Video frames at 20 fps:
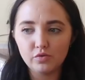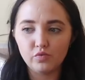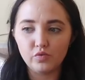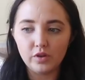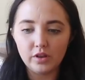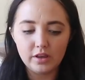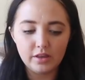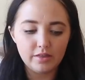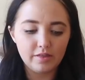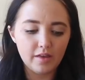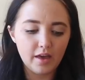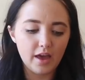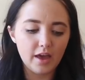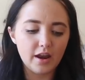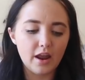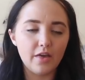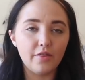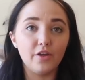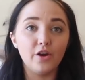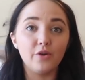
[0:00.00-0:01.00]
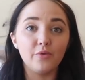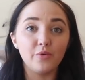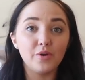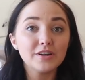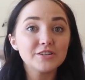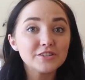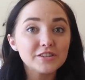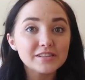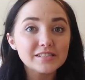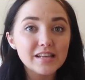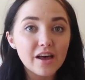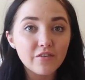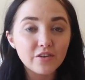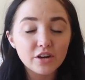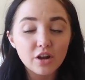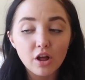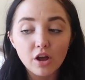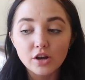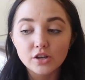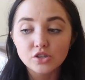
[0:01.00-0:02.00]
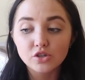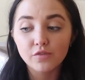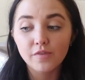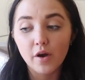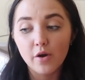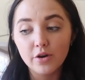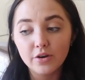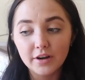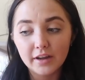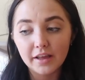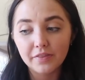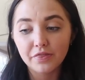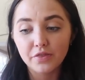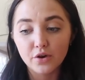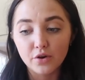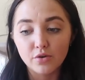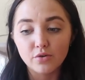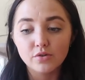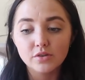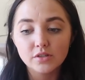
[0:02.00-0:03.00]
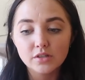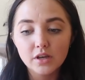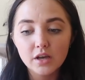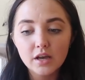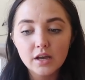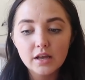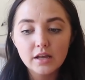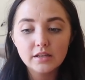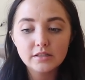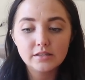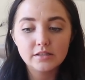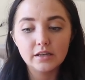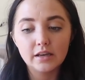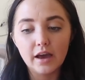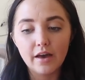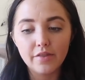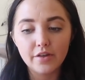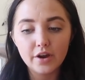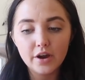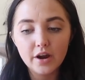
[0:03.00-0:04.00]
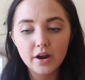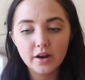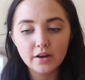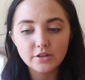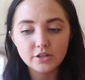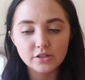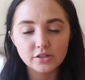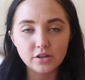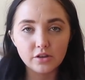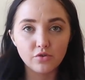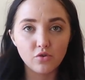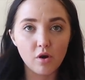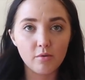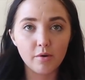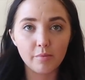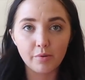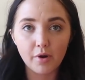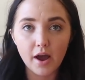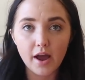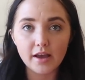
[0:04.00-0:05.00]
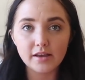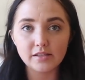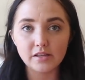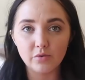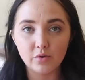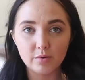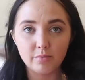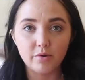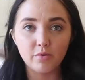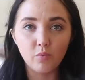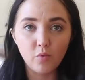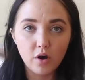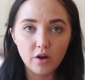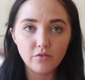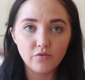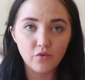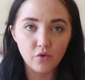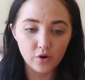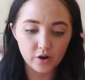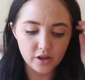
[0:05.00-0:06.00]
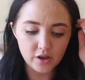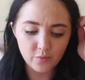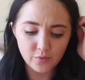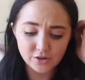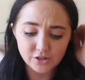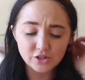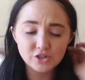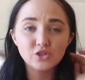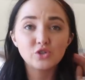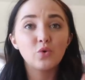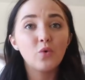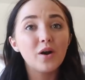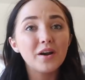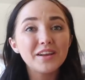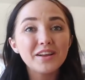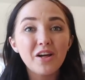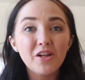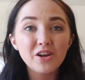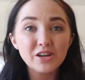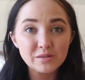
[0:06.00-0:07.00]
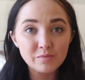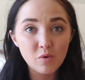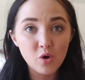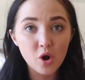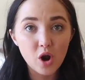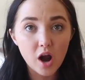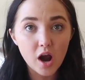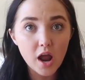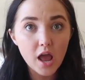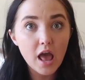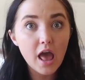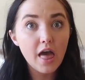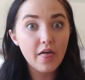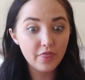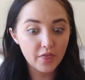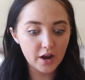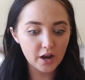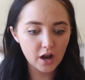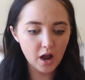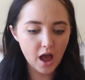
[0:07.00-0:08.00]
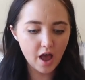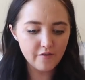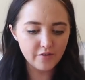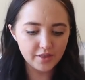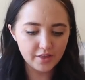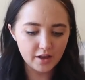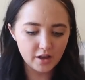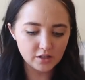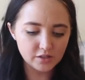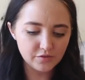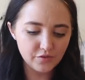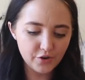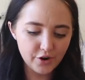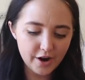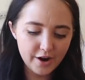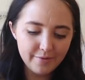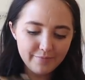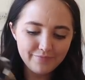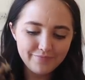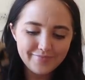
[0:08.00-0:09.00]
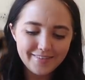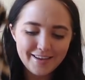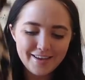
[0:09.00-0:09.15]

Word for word: are really thin and they're originally seventy dollars. So if I wanted to get those together just at normal price, it would have been one forty, which is twenty dollars more than I got everything else for.